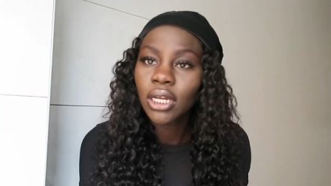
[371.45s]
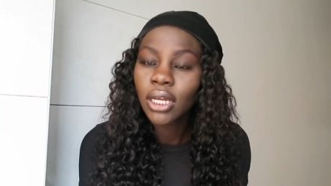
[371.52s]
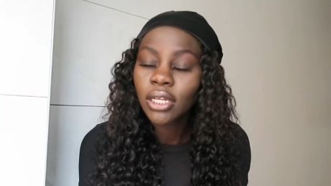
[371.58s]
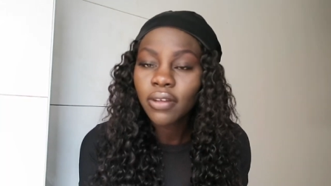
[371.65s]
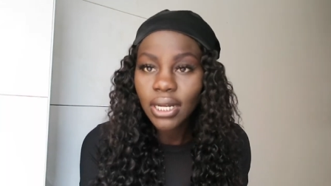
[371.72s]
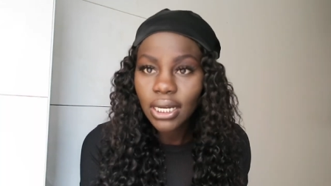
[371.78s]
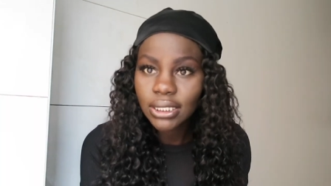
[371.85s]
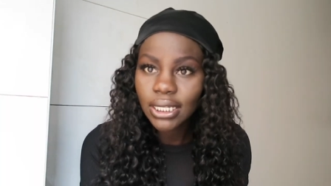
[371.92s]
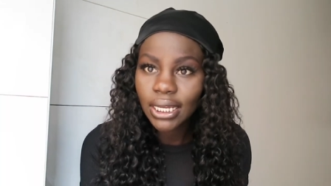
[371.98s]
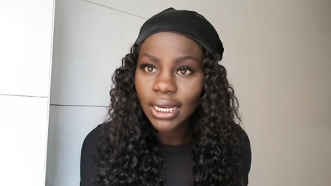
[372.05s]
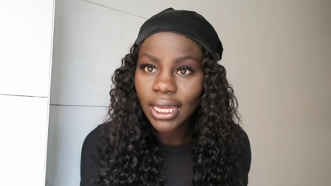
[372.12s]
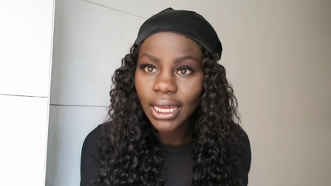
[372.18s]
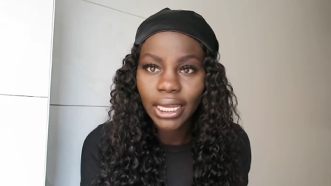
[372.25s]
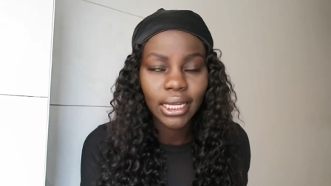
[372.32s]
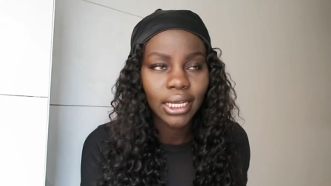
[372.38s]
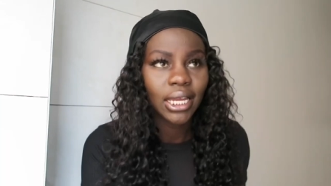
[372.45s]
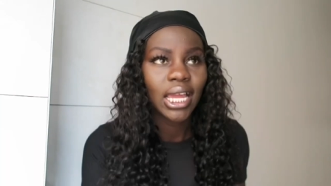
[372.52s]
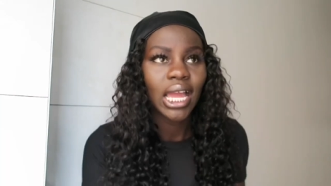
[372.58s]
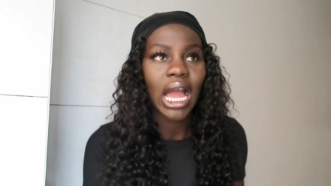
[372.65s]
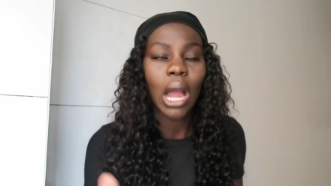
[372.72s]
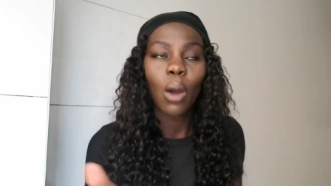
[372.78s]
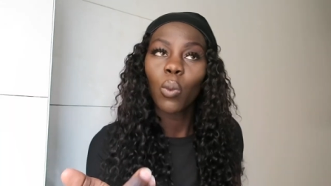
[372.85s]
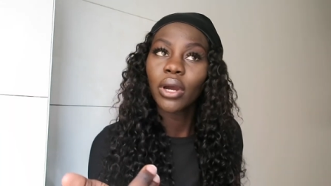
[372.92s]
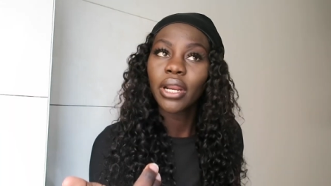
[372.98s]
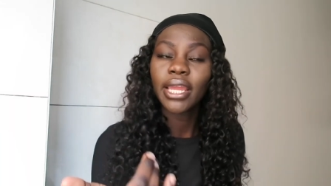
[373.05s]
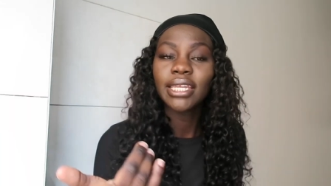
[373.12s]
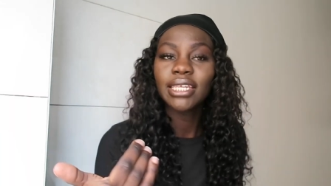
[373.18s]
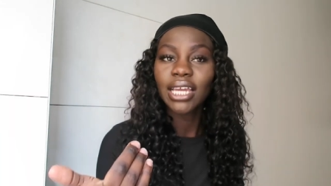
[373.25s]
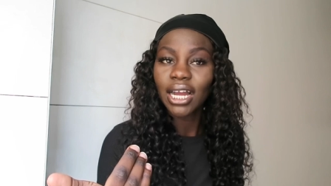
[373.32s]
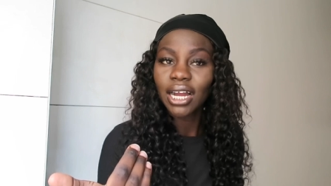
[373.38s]
Kind of say like I want a
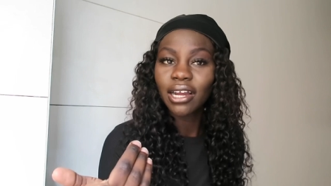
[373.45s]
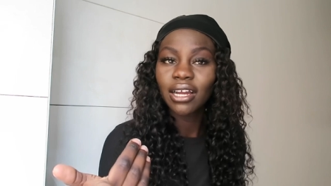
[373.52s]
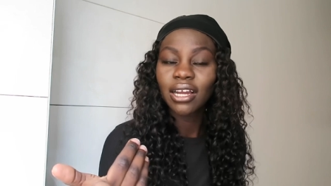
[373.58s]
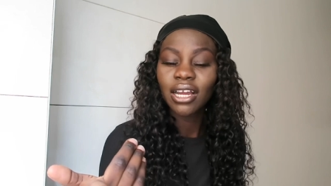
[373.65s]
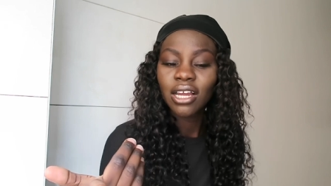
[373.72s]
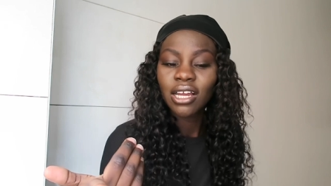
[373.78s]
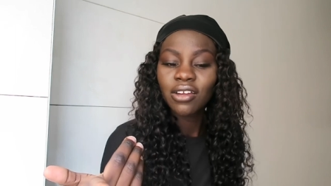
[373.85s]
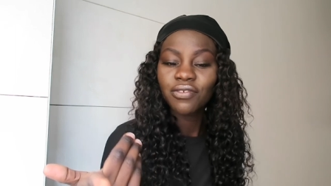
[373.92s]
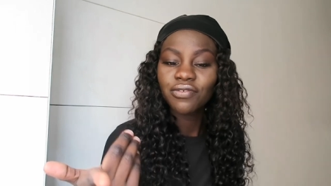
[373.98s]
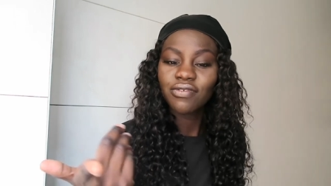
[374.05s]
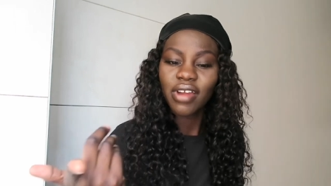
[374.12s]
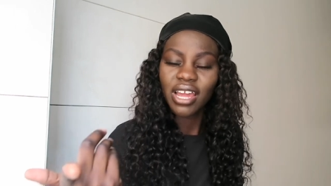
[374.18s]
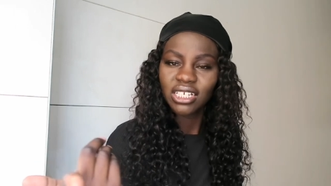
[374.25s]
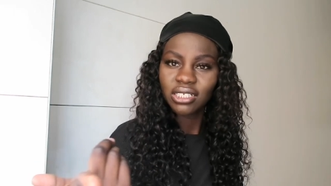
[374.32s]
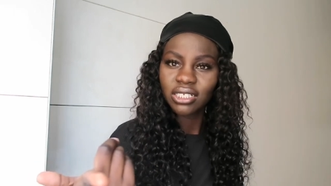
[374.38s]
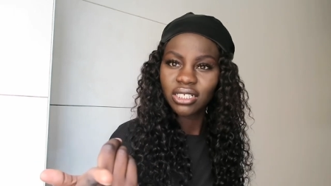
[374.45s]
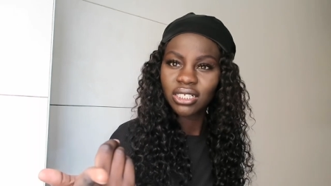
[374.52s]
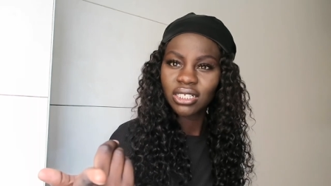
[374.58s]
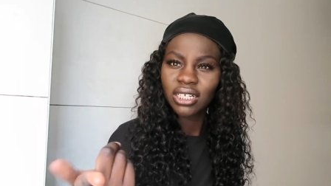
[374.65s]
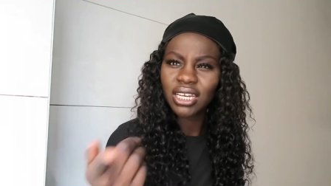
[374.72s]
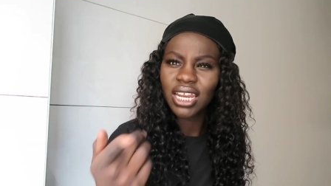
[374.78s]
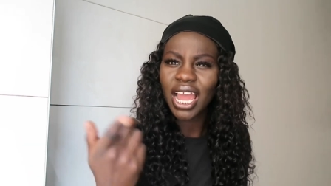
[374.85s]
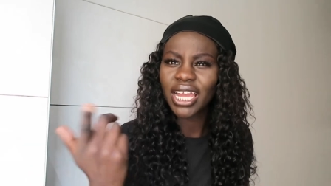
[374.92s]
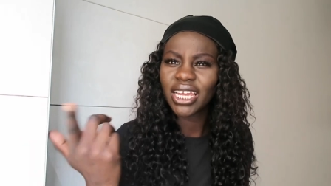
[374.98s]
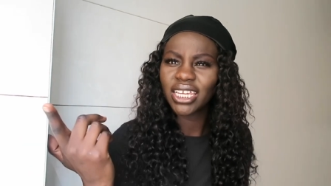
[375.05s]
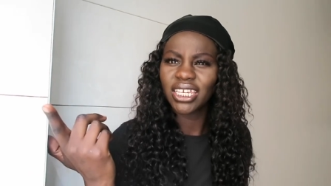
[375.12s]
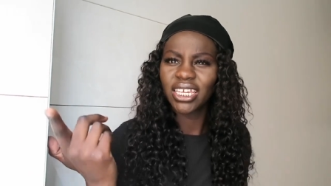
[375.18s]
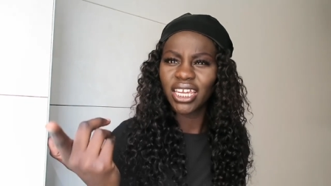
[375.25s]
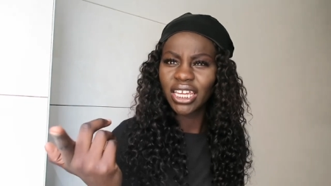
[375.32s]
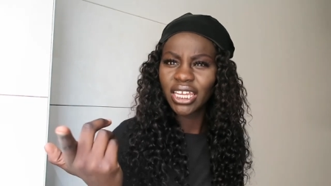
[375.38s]
young, fresh,
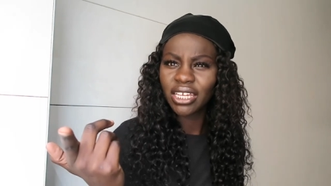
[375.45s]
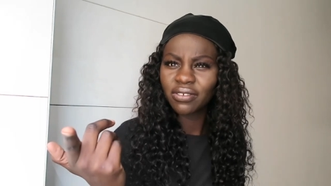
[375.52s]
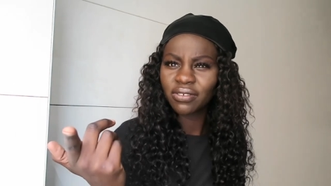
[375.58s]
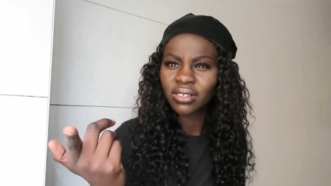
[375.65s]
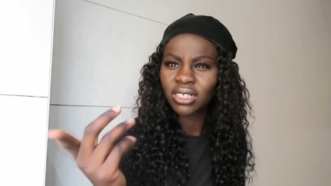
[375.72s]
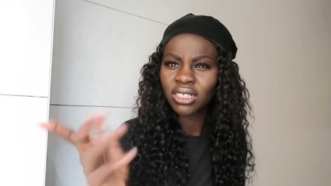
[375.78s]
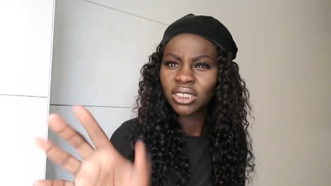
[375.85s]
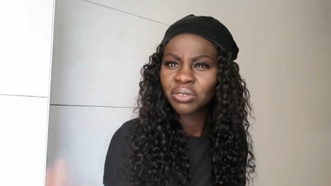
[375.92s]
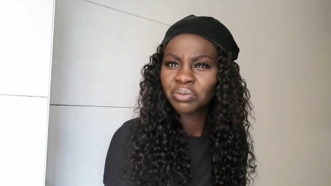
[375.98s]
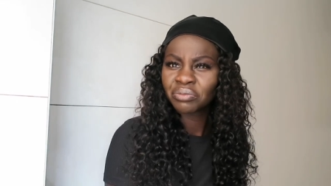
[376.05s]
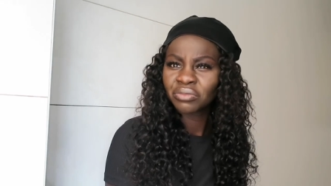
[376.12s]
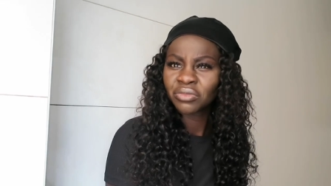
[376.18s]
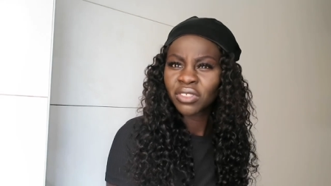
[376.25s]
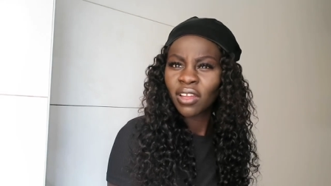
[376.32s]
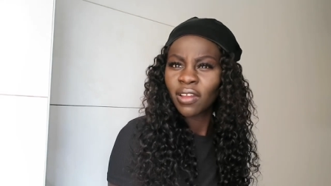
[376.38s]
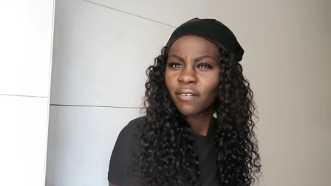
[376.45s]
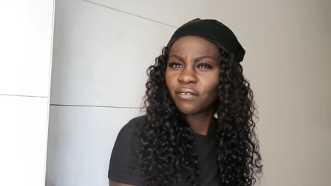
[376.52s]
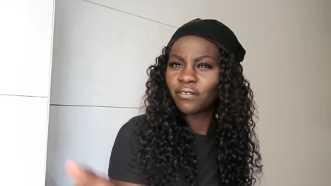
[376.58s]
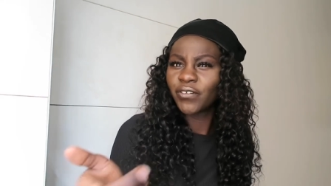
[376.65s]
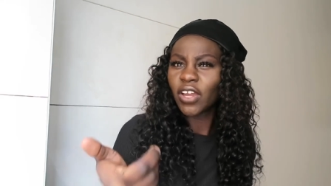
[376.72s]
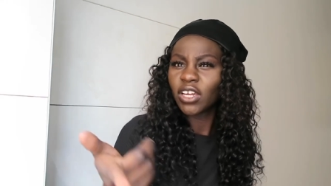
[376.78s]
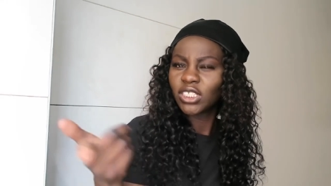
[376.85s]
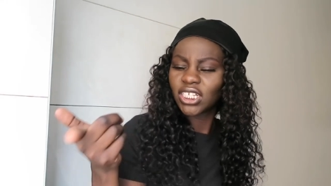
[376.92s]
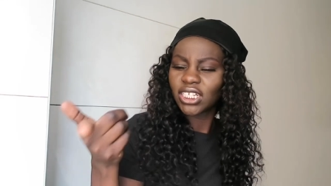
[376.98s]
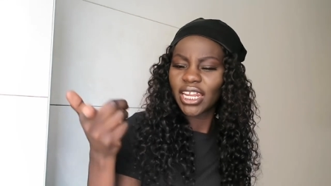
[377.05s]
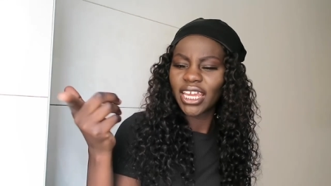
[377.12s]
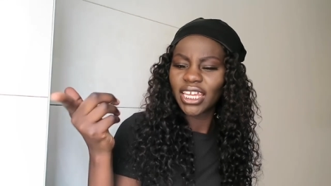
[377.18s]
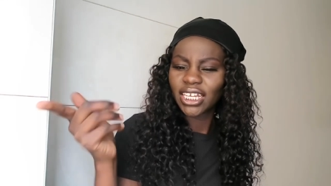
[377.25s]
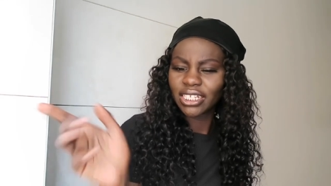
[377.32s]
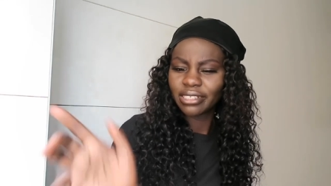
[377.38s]
naive
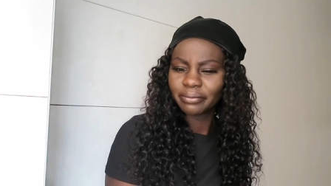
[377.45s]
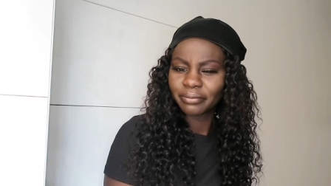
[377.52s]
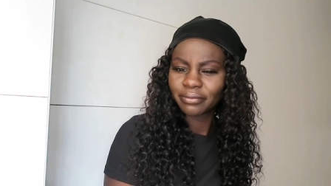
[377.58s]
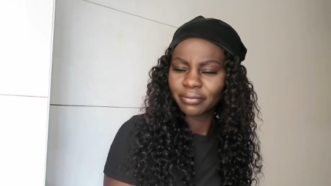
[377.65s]
virginated